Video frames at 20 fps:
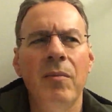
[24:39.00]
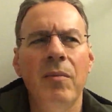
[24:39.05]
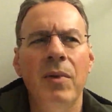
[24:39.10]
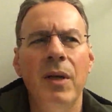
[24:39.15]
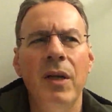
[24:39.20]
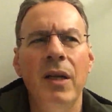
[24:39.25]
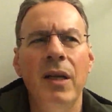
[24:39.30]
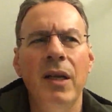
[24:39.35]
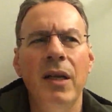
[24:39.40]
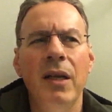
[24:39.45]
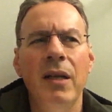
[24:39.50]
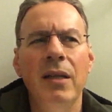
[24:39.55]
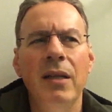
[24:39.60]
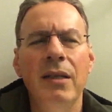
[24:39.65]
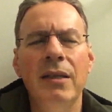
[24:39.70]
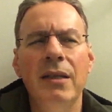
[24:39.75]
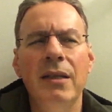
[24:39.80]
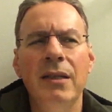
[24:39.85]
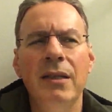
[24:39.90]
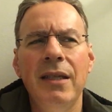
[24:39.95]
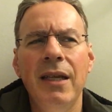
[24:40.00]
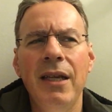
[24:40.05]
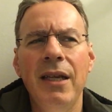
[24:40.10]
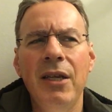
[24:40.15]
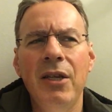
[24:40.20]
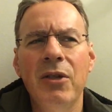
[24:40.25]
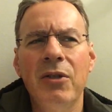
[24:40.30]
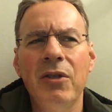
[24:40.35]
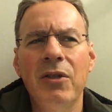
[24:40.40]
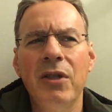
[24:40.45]
But to
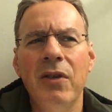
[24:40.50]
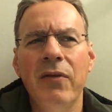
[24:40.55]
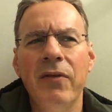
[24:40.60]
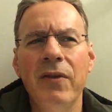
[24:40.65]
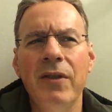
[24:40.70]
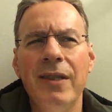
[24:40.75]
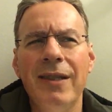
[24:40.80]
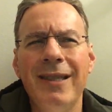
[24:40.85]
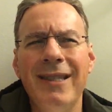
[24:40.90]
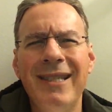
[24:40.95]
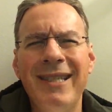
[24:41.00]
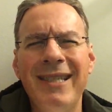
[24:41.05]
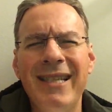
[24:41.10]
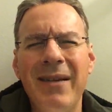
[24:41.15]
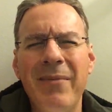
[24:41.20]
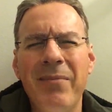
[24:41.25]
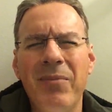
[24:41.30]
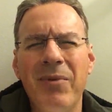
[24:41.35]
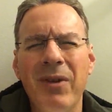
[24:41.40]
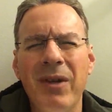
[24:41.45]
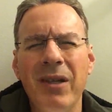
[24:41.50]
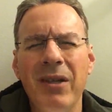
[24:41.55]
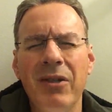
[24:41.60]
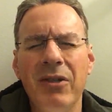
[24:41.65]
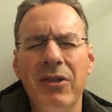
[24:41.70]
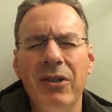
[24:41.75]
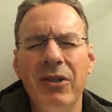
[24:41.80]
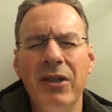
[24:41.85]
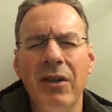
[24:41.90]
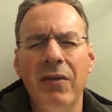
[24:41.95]
take yourself and separate
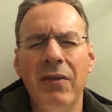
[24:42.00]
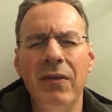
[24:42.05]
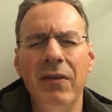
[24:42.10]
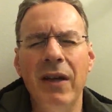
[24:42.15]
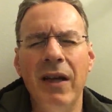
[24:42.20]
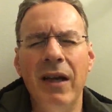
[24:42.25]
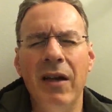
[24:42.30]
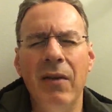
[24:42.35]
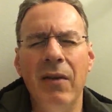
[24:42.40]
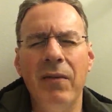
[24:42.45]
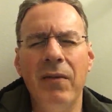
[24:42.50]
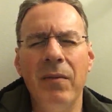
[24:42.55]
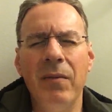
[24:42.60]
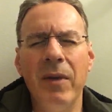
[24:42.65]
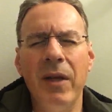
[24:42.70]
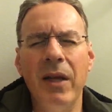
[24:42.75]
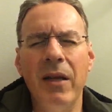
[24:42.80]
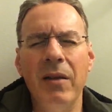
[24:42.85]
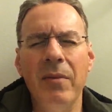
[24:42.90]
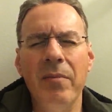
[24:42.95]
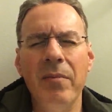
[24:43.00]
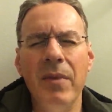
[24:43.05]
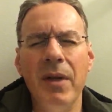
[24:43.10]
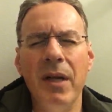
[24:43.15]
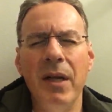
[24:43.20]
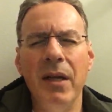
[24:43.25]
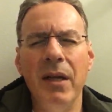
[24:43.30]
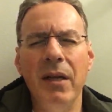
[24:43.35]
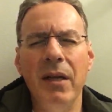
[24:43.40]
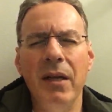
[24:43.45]
yourself out from that in a
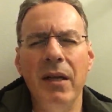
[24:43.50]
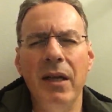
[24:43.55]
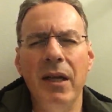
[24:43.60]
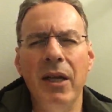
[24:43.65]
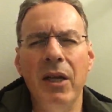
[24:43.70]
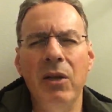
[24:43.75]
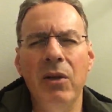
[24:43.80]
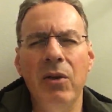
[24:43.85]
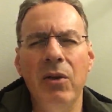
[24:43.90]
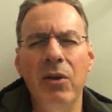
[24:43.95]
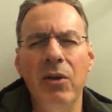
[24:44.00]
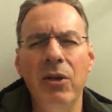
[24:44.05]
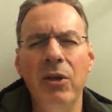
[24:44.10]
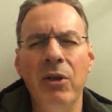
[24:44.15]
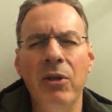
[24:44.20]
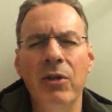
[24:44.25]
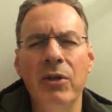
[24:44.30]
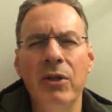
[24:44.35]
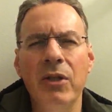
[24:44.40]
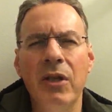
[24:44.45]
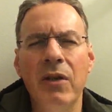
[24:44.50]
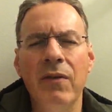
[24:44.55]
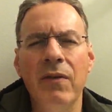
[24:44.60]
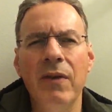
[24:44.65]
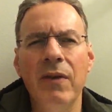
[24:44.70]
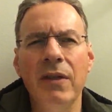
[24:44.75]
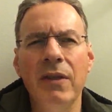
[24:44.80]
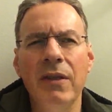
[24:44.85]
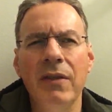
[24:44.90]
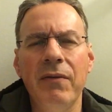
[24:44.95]
minute and look at
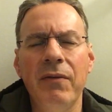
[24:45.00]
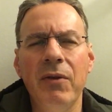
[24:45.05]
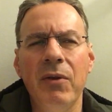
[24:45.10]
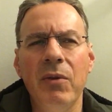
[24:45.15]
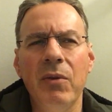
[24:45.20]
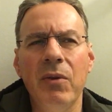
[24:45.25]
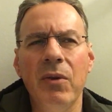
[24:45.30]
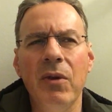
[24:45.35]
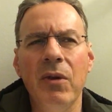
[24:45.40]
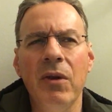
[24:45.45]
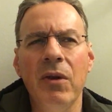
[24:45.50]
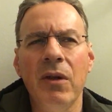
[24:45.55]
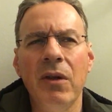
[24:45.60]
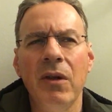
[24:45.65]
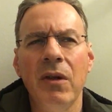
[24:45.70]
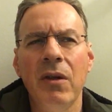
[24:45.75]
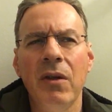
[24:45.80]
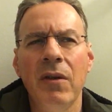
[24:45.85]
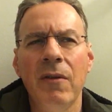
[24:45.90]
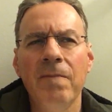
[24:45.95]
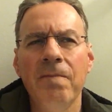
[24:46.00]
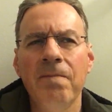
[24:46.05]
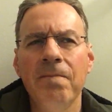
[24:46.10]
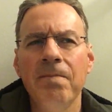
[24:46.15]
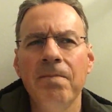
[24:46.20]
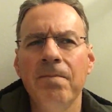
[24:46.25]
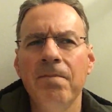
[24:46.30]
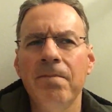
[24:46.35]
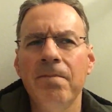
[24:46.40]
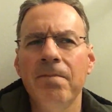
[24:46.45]
yourself as if you were
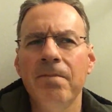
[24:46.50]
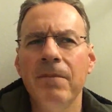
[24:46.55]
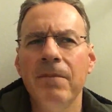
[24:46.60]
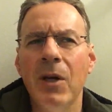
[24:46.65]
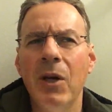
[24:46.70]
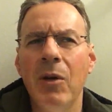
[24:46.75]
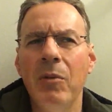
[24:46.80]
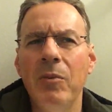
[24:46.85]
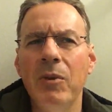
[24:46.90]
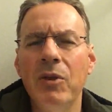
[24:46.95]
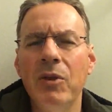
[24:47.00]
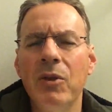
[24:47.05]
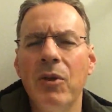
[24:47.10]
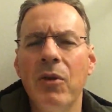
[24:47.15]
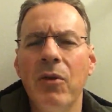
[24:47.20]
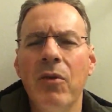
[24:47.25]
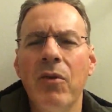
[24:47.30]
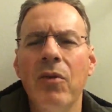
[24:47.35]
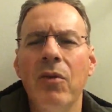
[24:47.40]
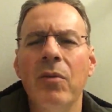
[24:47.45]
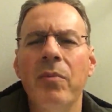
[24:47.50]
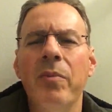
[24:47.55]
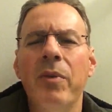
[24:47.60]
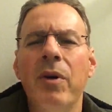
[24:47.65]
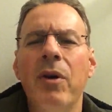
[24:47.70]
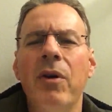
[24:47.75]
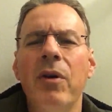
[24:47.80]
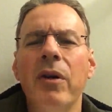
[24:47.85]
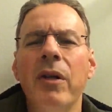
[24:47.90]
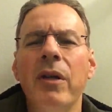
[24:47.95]
almost the third
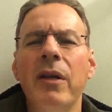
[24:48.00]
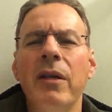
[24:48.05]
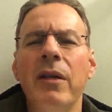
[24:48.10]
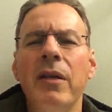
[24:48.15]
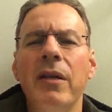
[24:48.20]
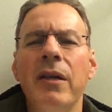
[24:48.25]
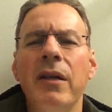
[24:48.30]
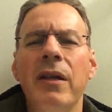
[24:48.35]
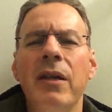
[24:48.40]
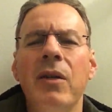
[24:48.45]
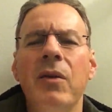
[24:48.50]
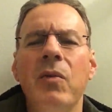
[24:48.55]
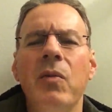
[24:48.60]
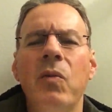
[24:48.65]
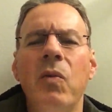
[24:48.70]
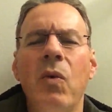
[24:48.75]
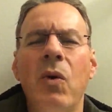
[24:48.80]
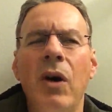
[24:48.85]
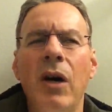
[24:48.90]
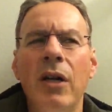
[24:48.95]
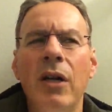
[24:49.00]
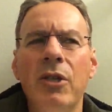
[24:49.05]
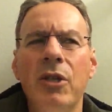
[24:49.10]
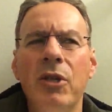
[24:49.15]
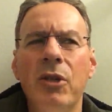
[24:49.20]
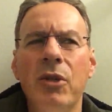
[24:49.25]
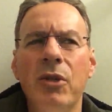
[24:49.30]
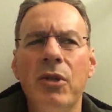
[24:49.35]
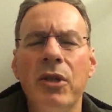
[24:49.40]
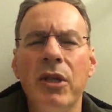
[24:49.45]
party and
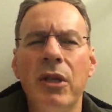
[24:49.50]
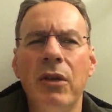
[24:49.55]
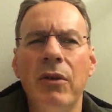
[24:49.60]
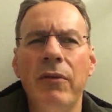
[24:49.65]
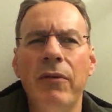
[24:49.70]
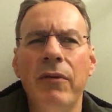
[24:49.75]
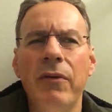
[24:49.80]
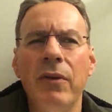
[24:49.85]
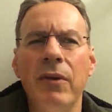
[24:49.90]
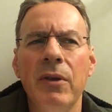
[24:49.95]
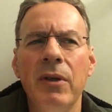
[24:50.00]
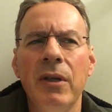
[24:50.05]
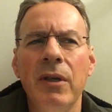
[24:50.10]
watch yourself